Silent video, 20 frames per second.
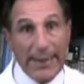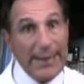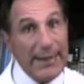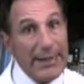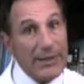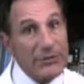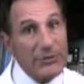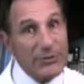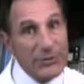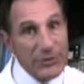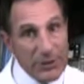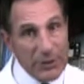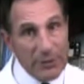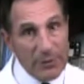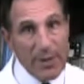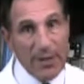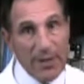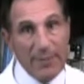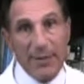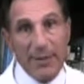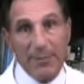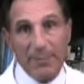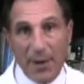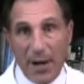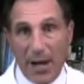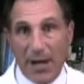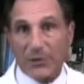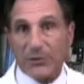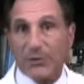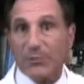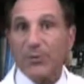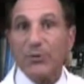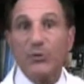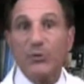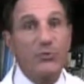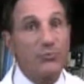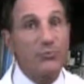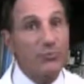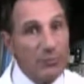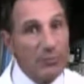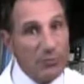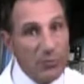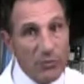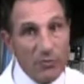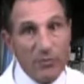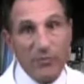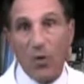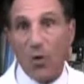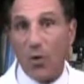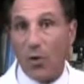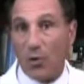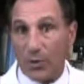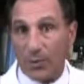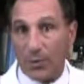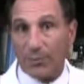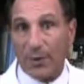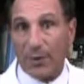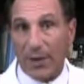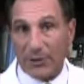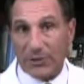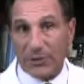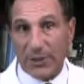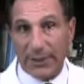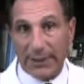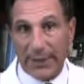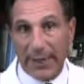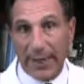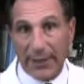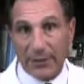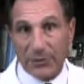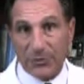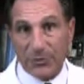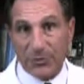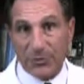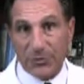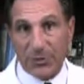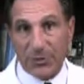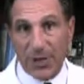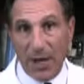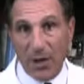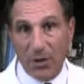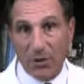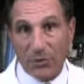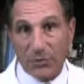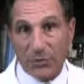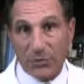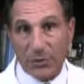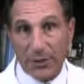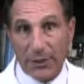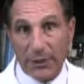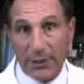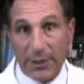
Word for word: it still may be possible to remove all the prostate cancer cells.